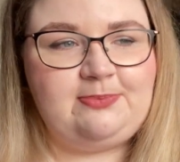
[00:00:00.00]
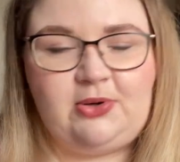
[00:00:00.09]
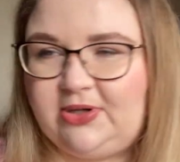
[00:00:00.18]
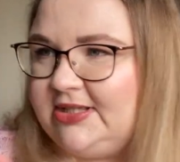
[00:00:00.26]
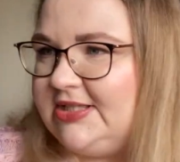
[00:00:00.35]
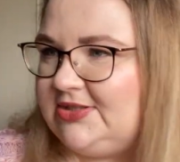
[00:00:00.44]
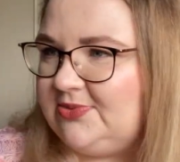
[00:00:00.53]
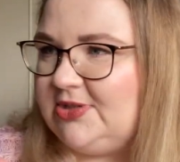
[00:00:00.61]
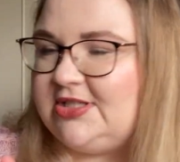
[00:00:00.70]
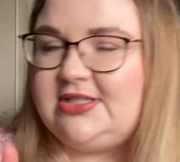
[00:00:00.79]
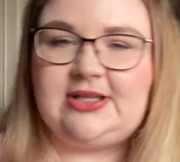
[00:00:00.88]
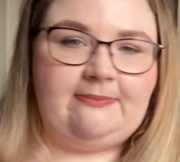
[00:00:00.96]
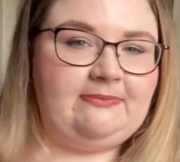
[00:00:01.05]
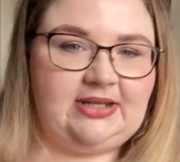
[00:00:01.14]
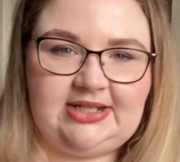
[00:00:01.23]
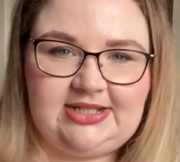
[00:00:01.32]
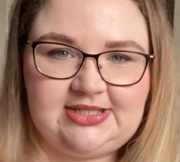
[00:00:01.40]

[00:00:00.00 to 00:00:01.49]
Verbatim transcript: points towards somebody's